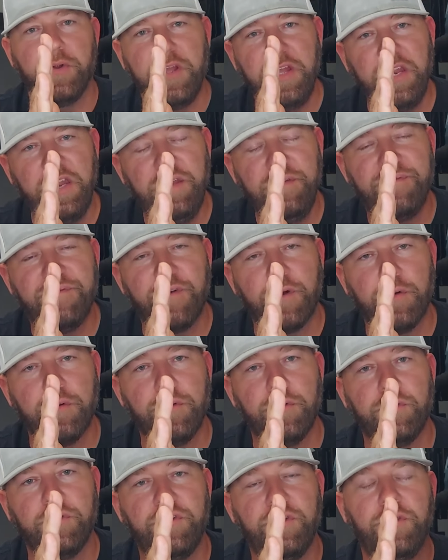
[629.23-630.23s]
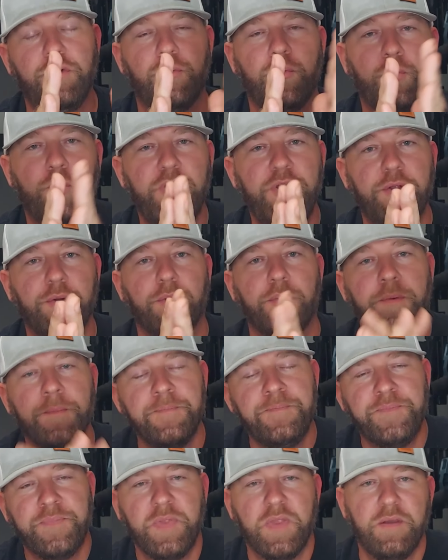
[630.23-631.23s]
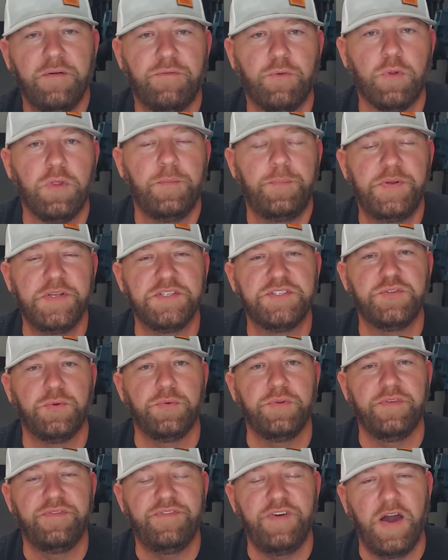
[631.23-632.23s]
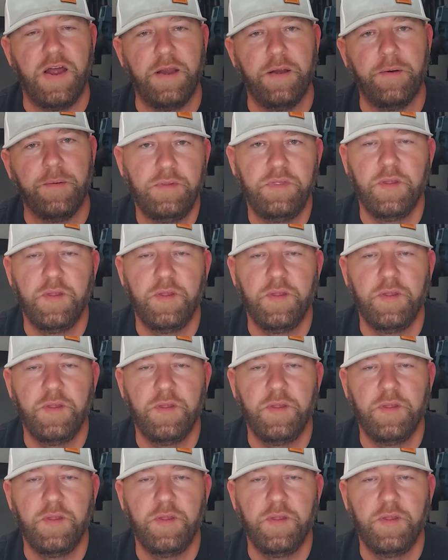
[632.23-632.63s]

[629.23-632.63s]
any further to the rear for the pistol to fire.